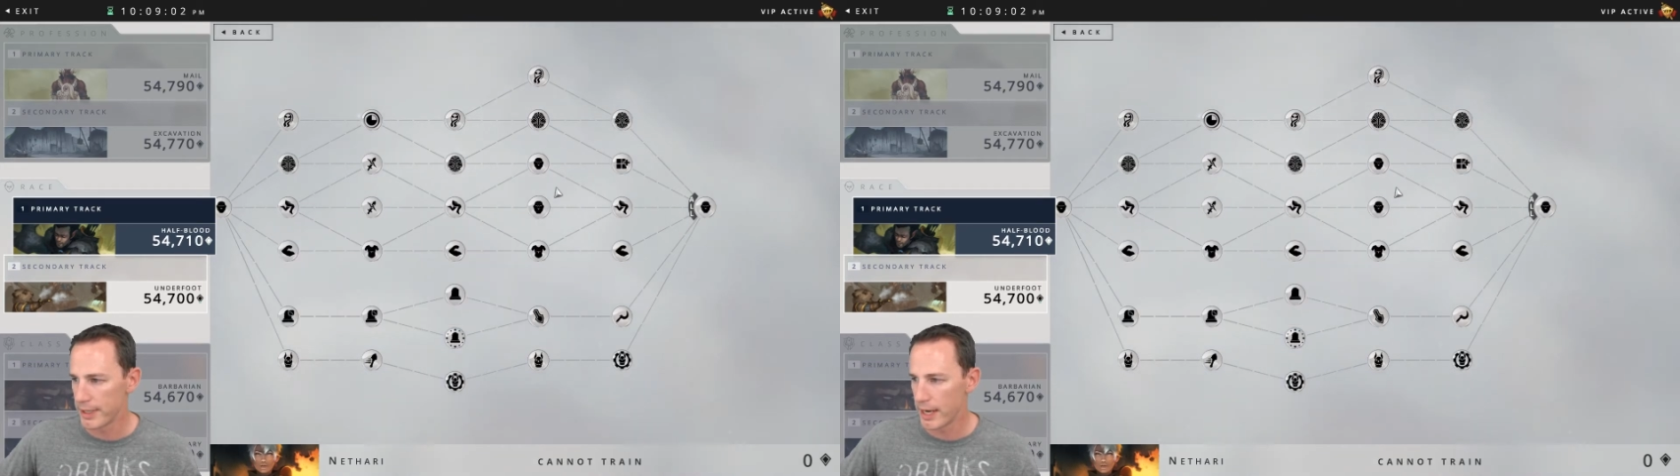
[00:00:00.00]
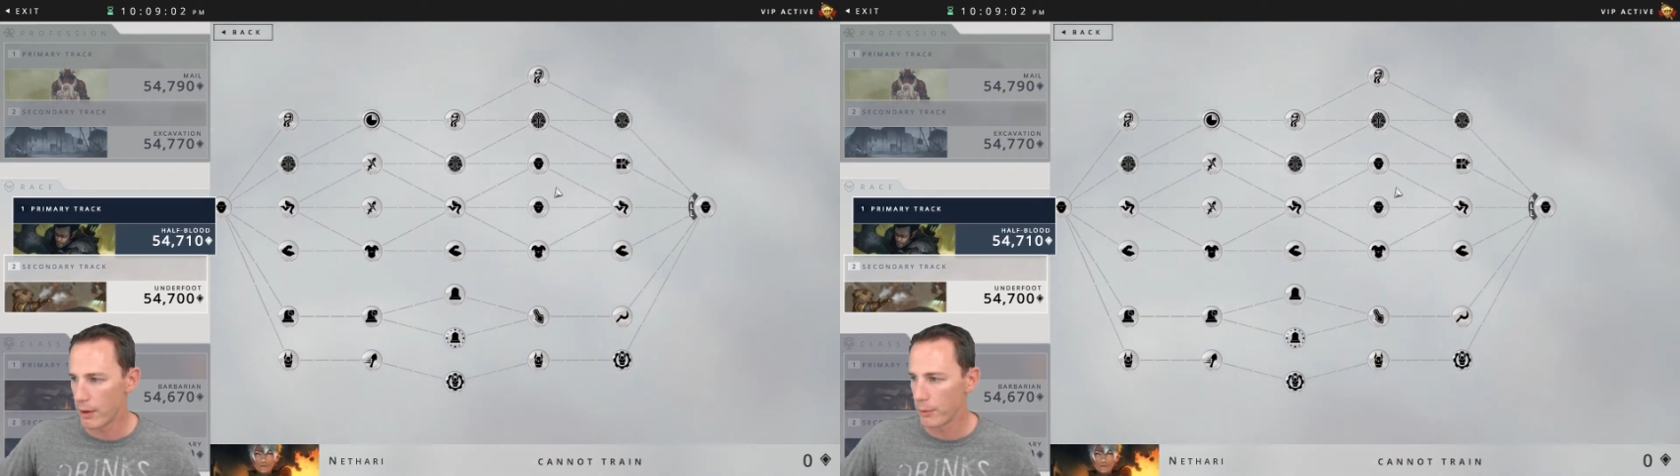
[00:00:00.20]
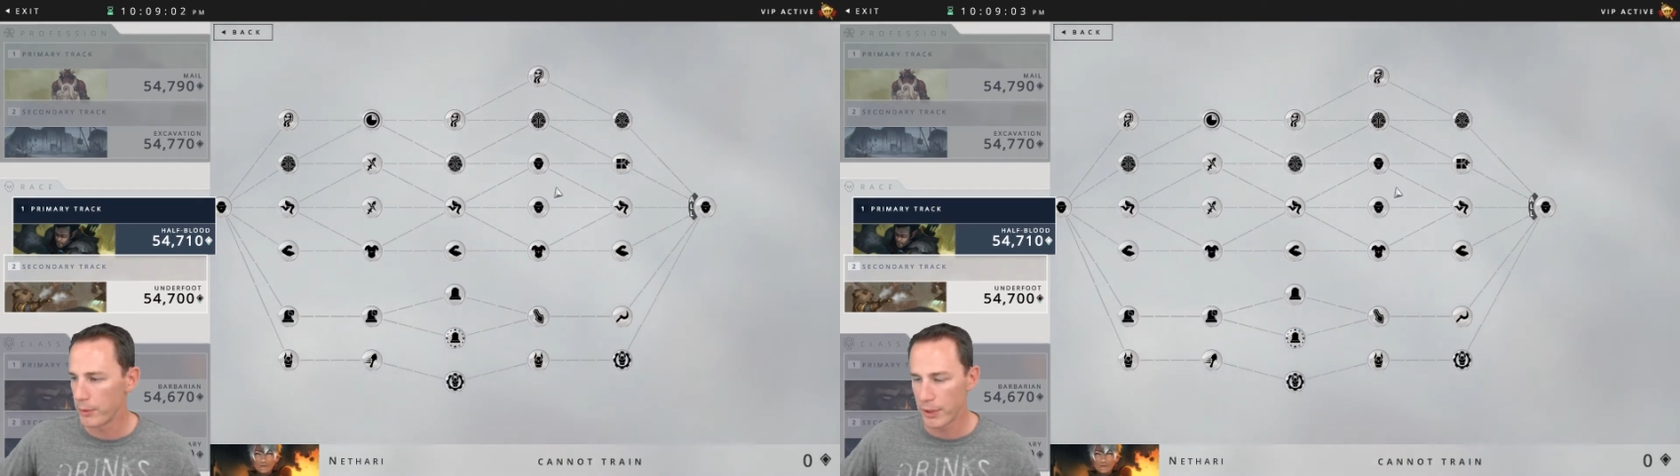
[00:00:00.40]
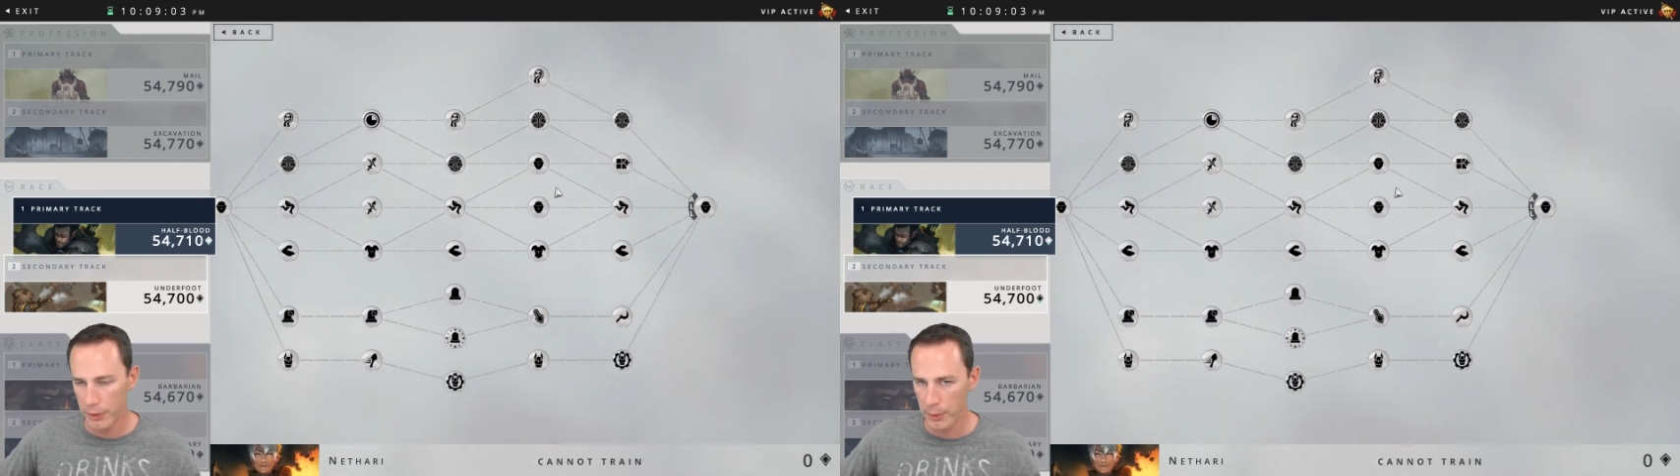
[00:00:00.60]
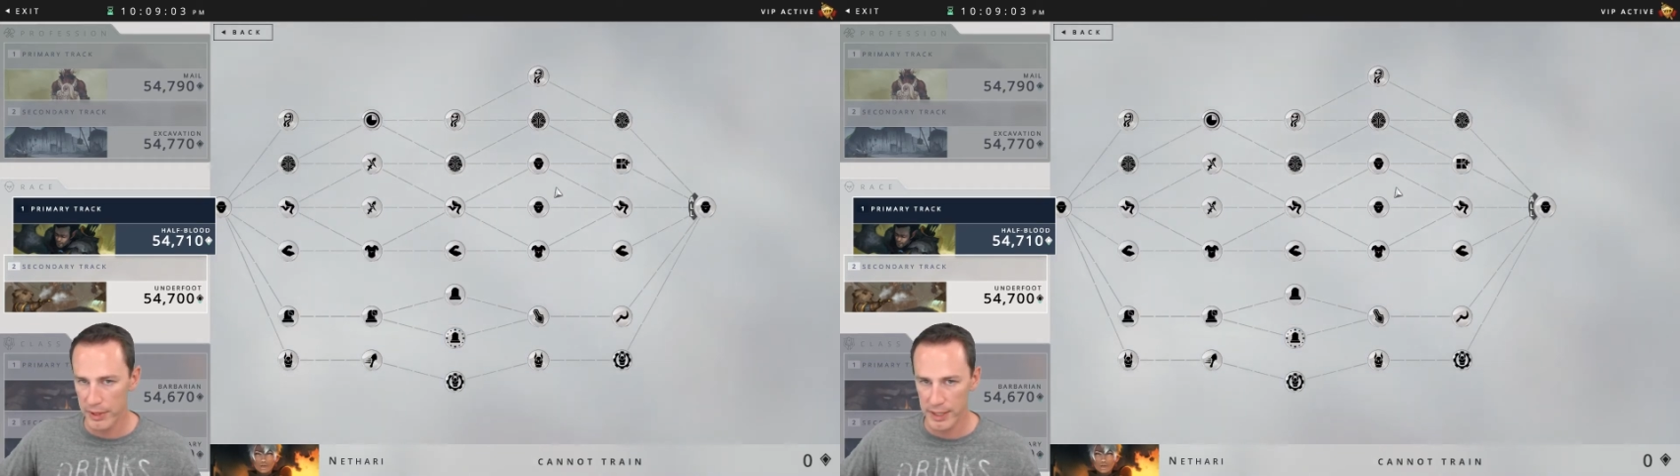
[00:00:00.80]
Now, we don't
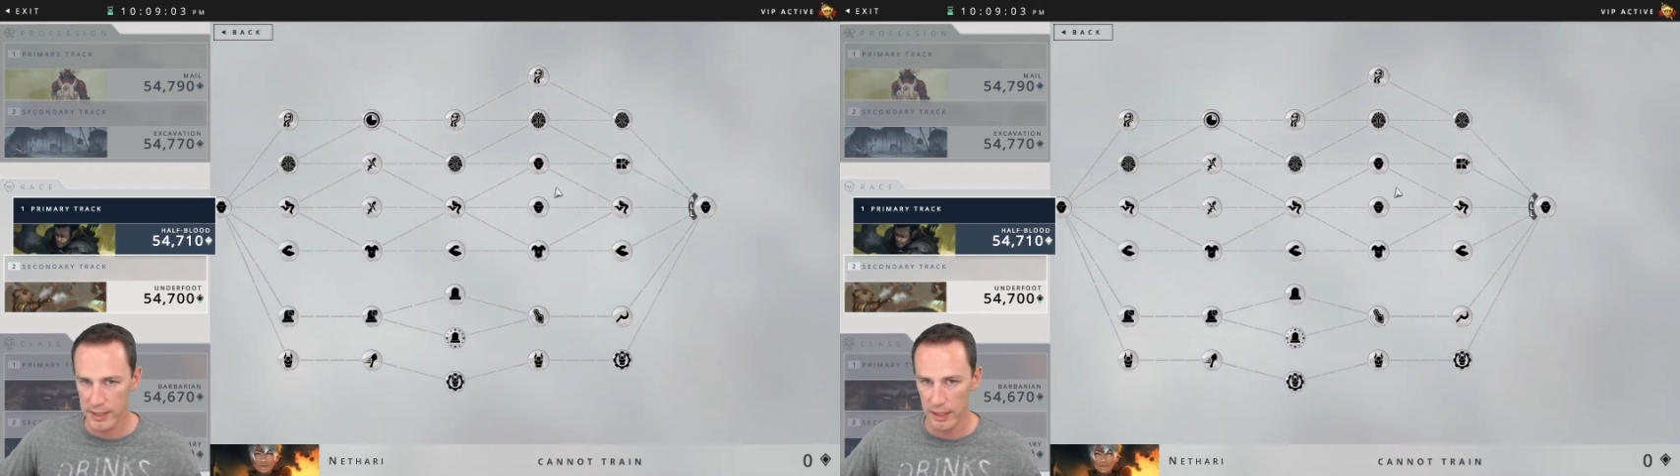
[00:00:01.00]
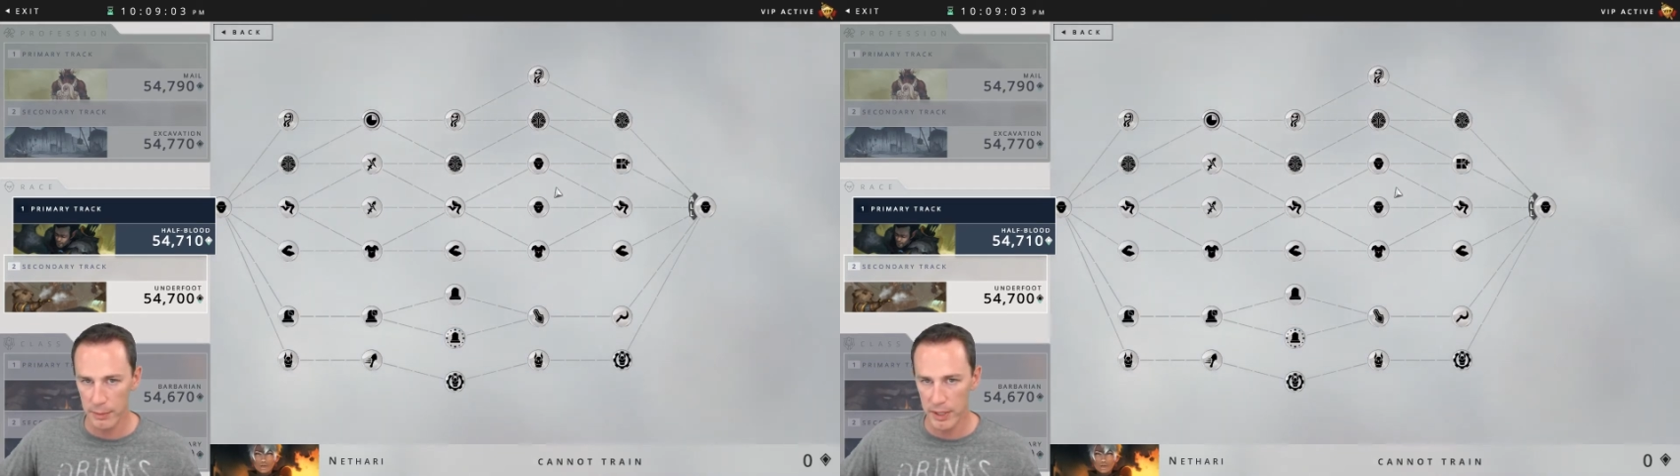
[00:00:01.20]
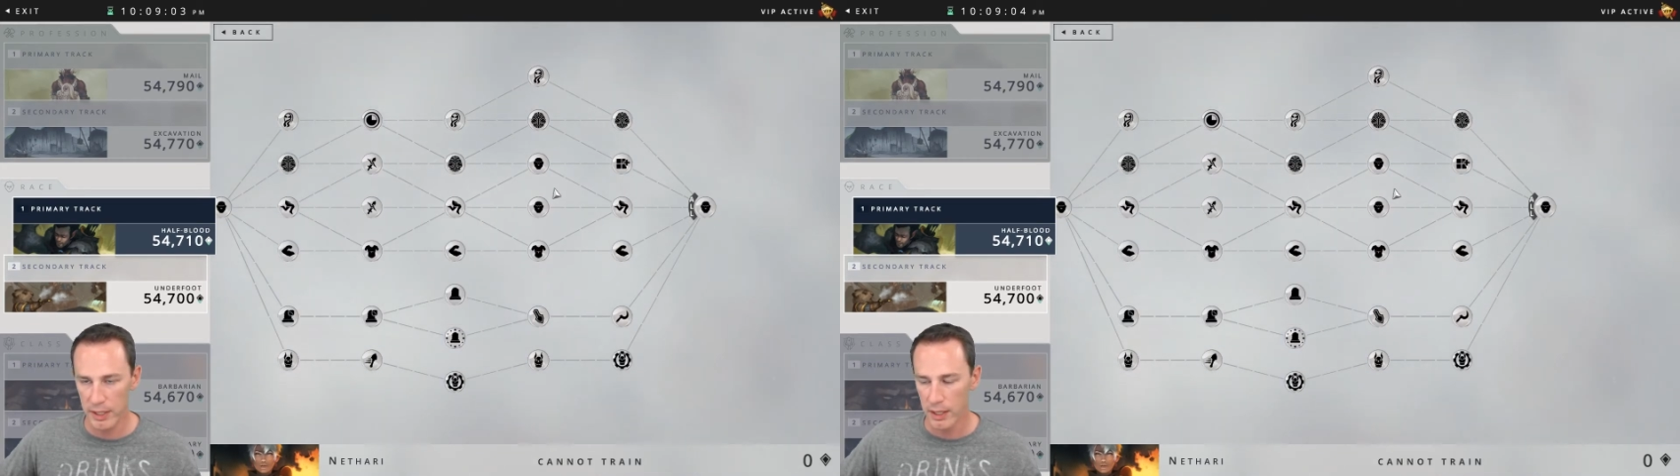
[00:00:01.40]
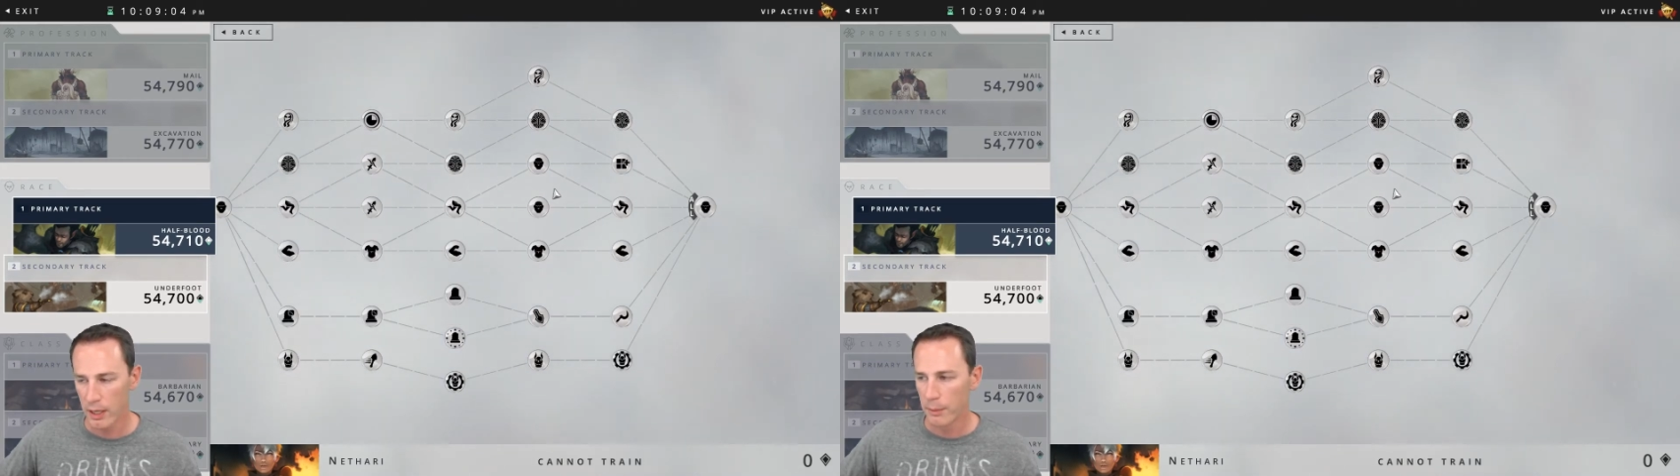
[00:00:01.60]
know what that's going to be,